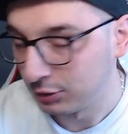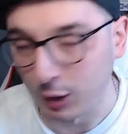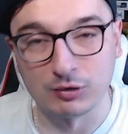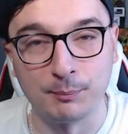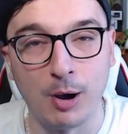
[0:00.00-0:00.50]

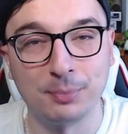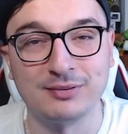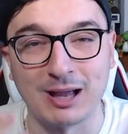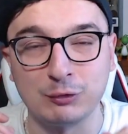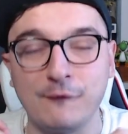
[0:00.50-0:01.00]
Those are the
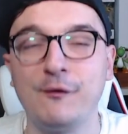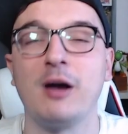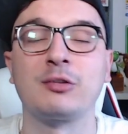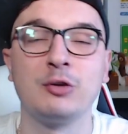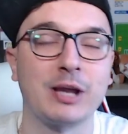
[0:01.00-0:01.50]
pops. That's your
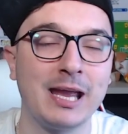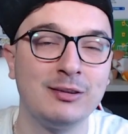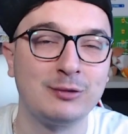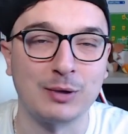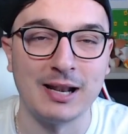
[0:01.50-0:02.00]
first look
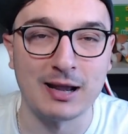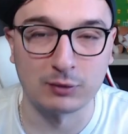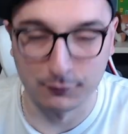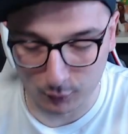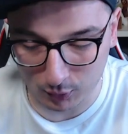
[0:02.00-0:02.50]
into
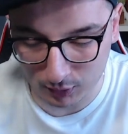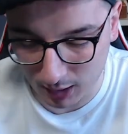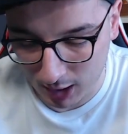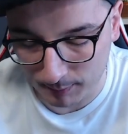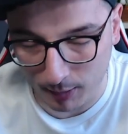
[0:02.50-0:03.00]
Collect 4,
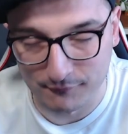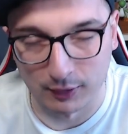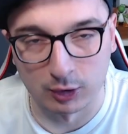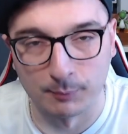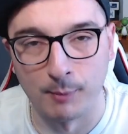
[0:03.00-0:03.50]
our
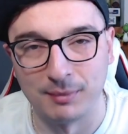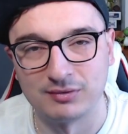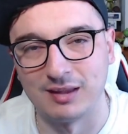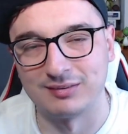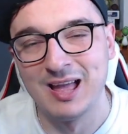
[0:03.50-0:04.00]
Funko Pop
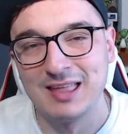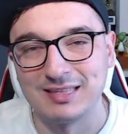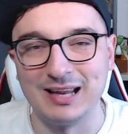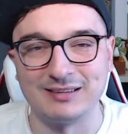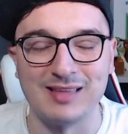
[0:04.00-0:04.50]
business.
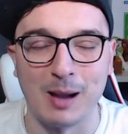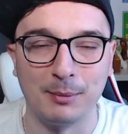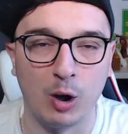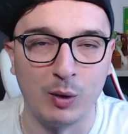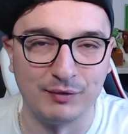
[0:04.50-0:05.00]
Links are down
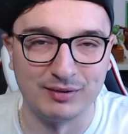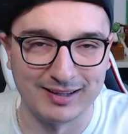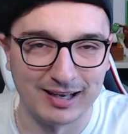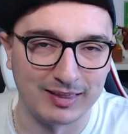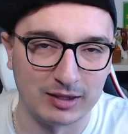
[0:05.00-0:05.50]
below. If you
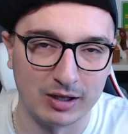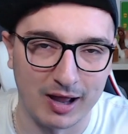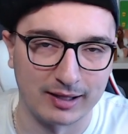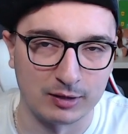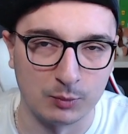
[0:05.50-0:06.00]
see anything you
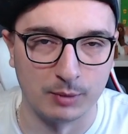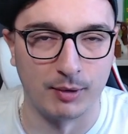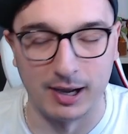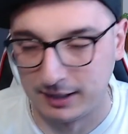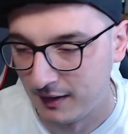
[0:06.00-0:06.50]
like, you want
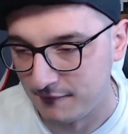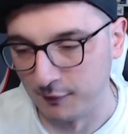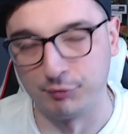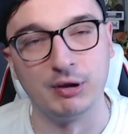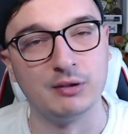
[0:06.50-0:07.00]
to buy,
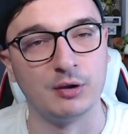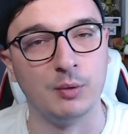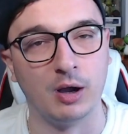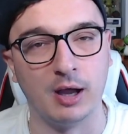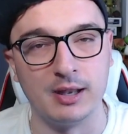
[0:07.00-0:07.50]
feel free
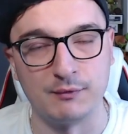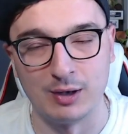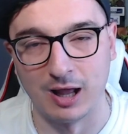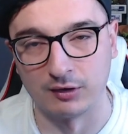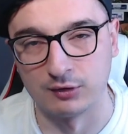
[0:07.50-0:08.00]
to. And if
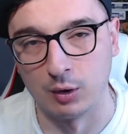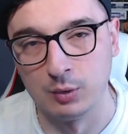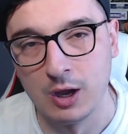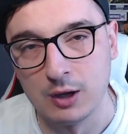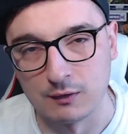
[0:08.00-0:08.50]
you let us
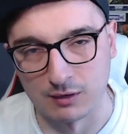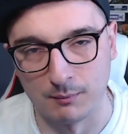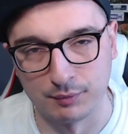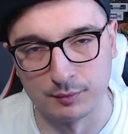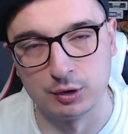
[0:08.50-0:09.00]
know you've
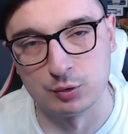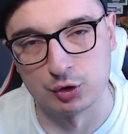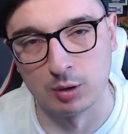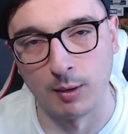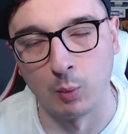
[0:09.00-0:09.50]
come from the
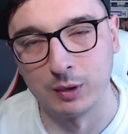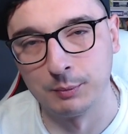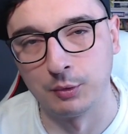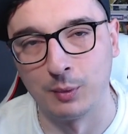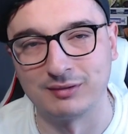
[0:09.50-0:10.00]
YouTube,
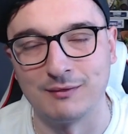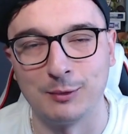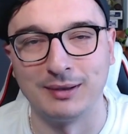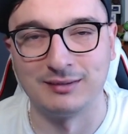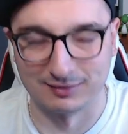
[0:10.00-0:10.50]
we will always
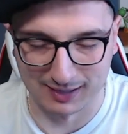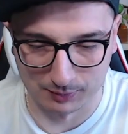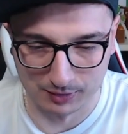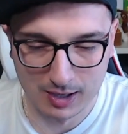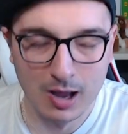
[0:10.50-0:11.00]
give you a
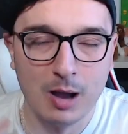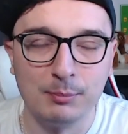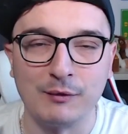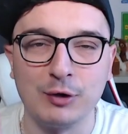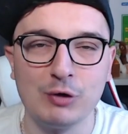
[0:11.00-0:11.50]
discount.
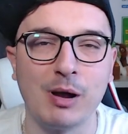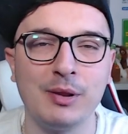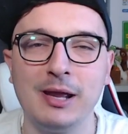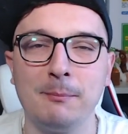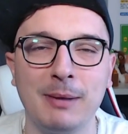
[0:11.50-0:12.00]
But if you're new
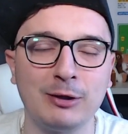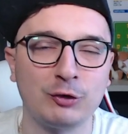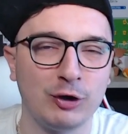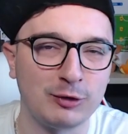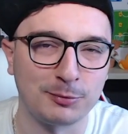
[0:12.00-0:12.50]
around here, make
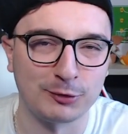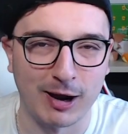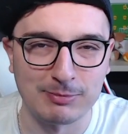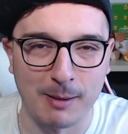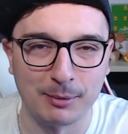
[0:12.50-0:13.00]
sure you
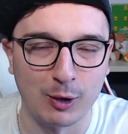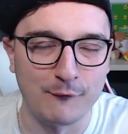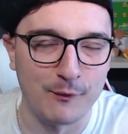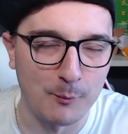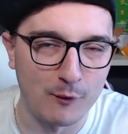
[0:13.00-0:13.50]
subscribe down
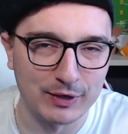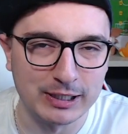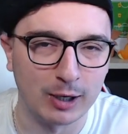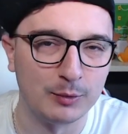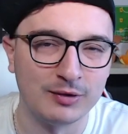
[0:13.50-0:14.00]
below for more
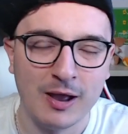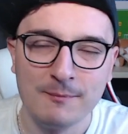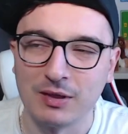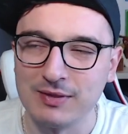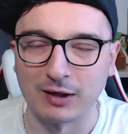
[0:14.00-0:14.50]
videos.
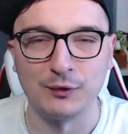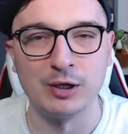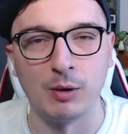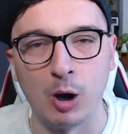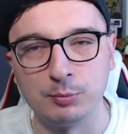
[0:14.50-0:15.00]
Next
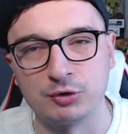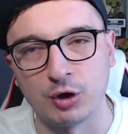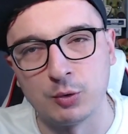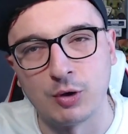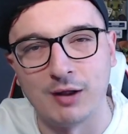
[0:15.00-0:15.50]
video, I hope to
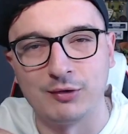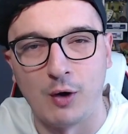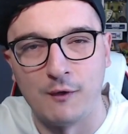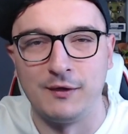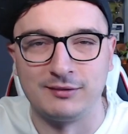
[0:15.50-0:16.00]
show you guys
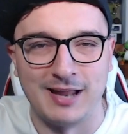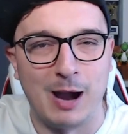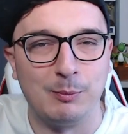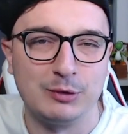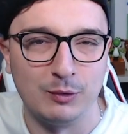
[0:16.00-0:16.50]
the office and
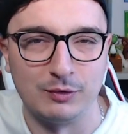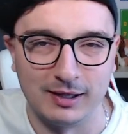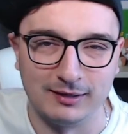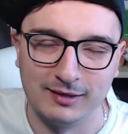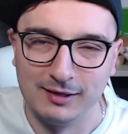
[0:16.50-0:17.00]
how we do
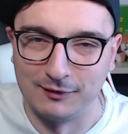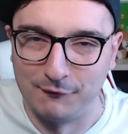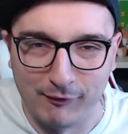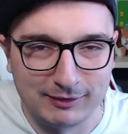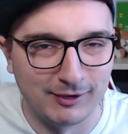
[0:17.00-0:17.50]
things. It's a
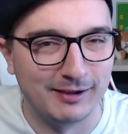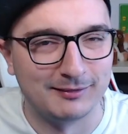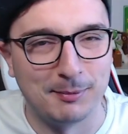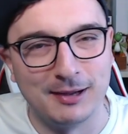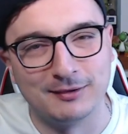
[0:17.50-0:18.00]
very
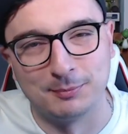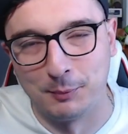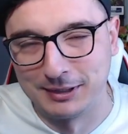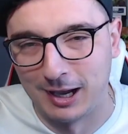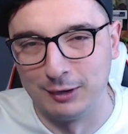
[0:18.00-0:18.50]
tight space,
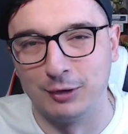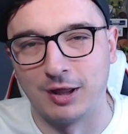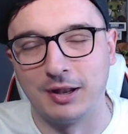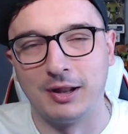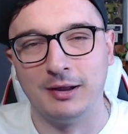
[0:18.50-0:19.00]
but we get a lot
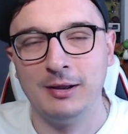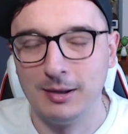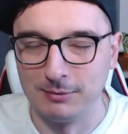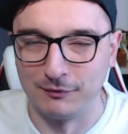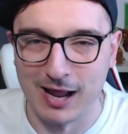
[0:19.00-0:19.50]
done in it.
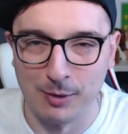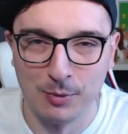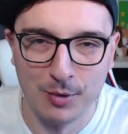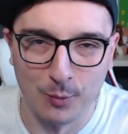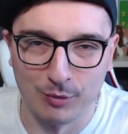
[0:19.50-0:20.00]
But for
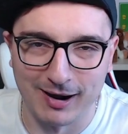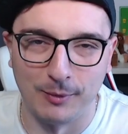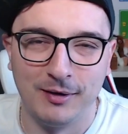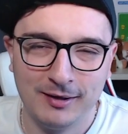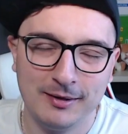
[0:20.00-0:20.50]
now, we're
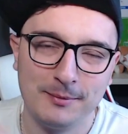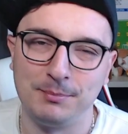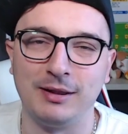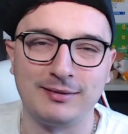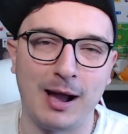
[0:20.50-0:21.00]
out.
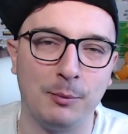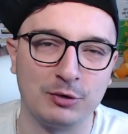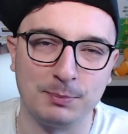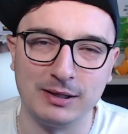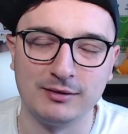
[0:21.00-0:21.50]
Peace out.
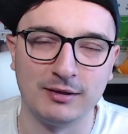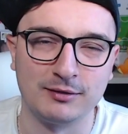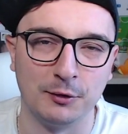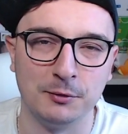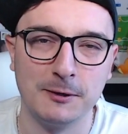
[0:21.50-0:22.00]
We'll speak to you
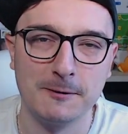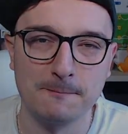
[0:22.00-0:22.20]
soon.